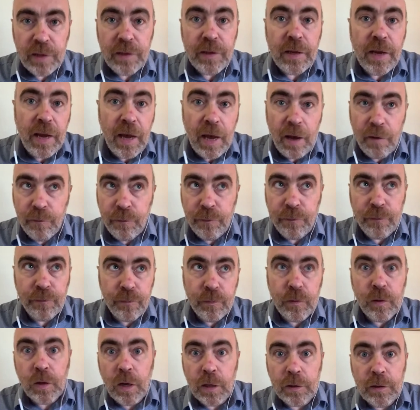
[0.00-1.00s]
that they have
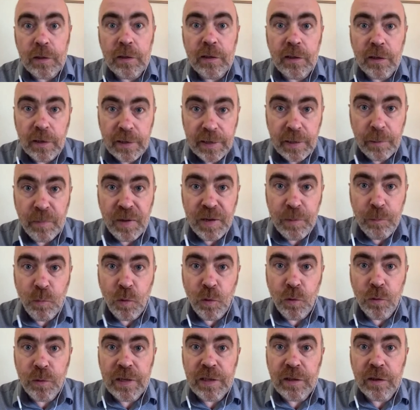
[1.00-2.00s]
gotten a little bit
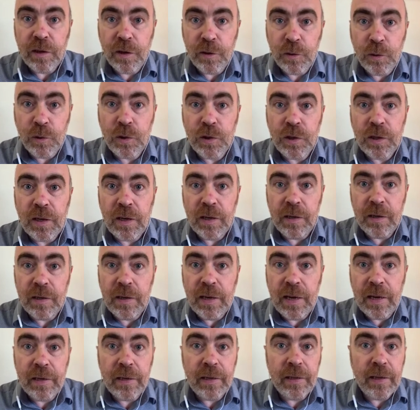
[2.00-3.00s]
more in touch
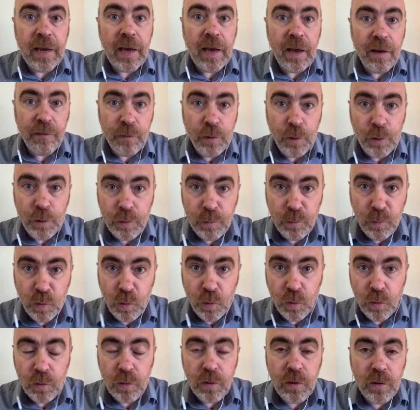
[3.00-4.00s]
and they have heard
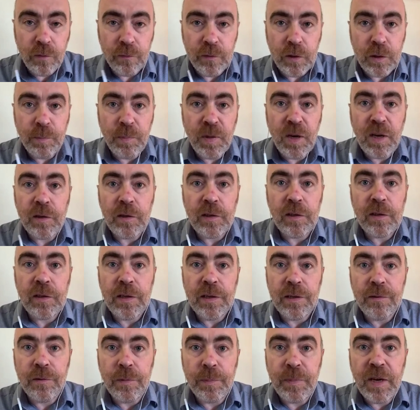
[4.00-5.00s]
more over the past
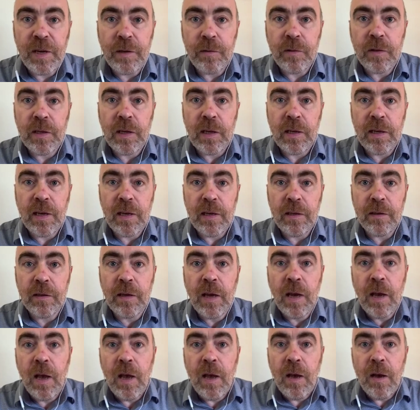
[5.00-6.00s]
year about telehealth,
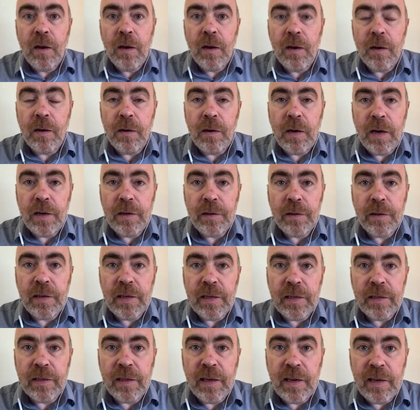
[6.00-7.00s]
I
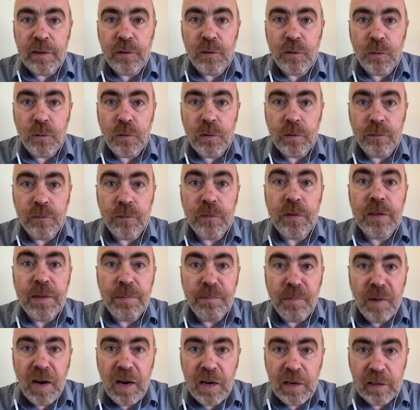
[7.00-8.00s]
think that sort of
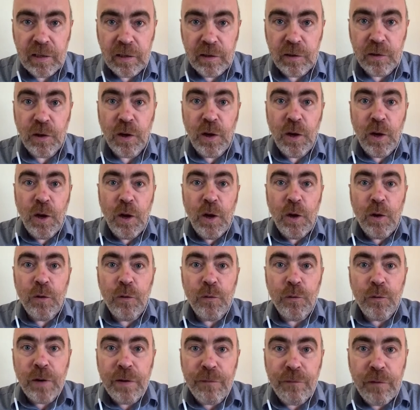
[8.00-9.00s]

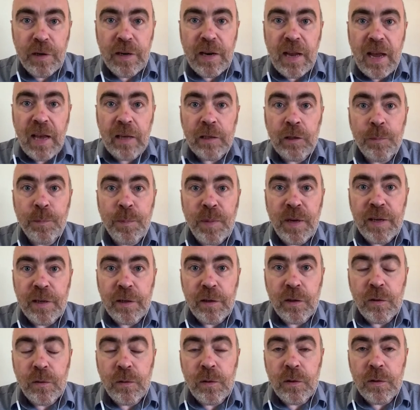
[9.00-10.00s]
demand-driven
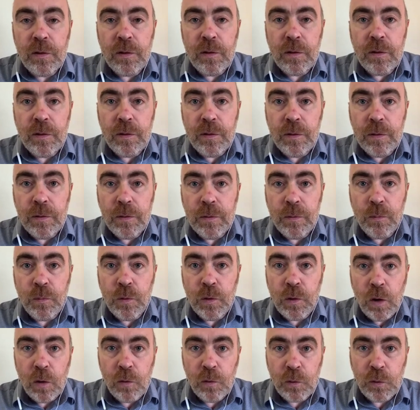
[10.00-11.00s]
aspect
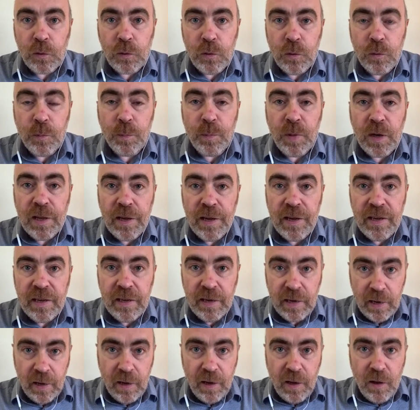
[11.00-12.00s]
will also play
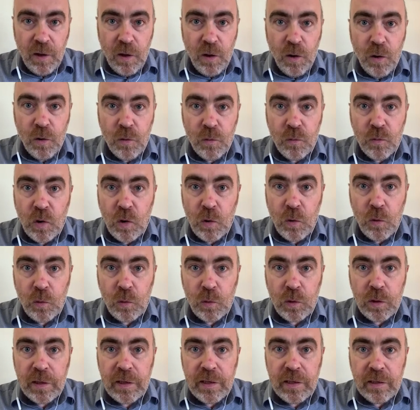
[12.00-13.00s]
a
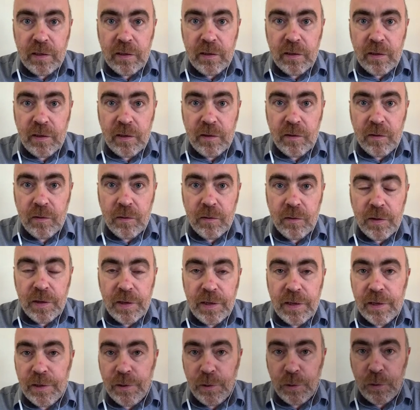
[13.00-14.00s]
role in the
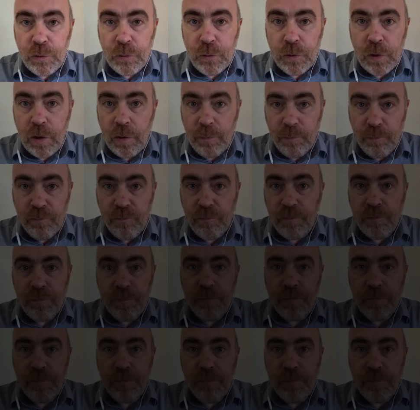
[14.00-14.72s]
years to come.